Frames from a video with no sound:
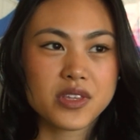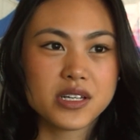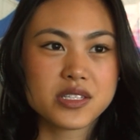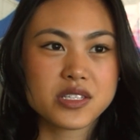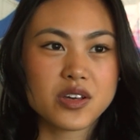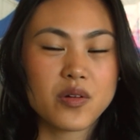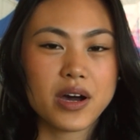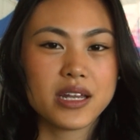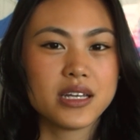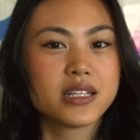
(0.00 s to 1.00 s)
And so
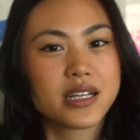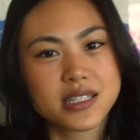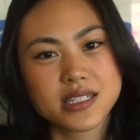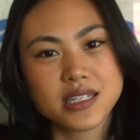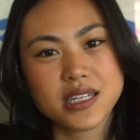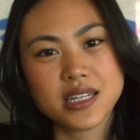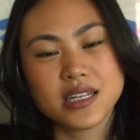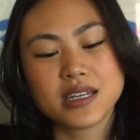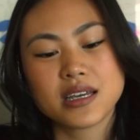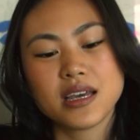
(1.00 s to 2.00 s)
I neglected
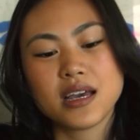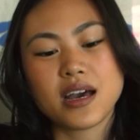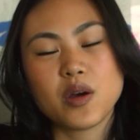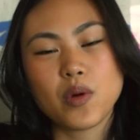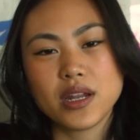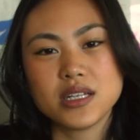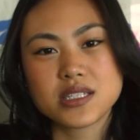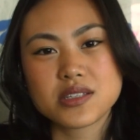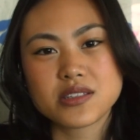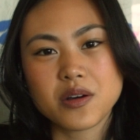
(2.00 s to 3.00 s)
knitting, I went
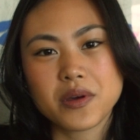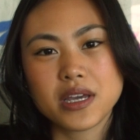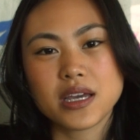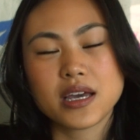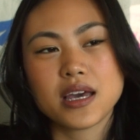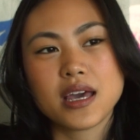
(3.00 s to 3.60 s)
into sewing,